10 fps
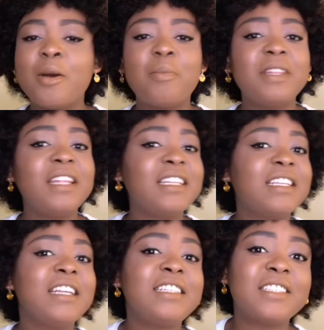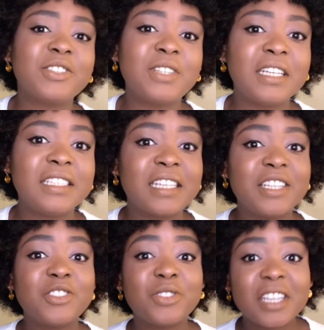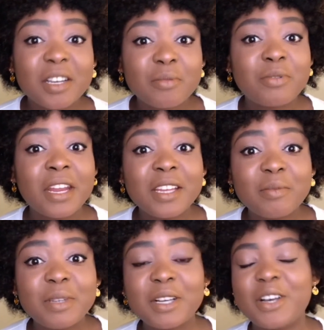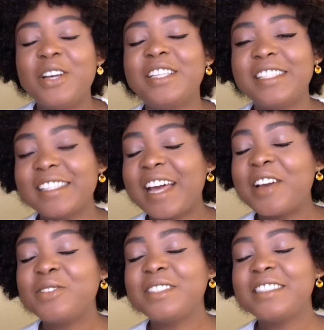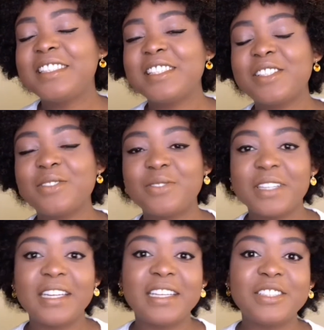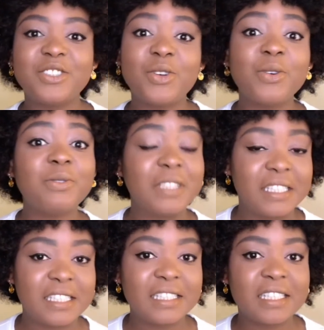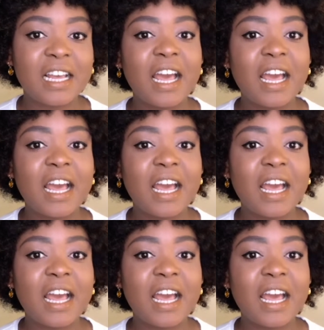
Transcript: but then later on, I decided to take a break because I was just feeling so fatigued.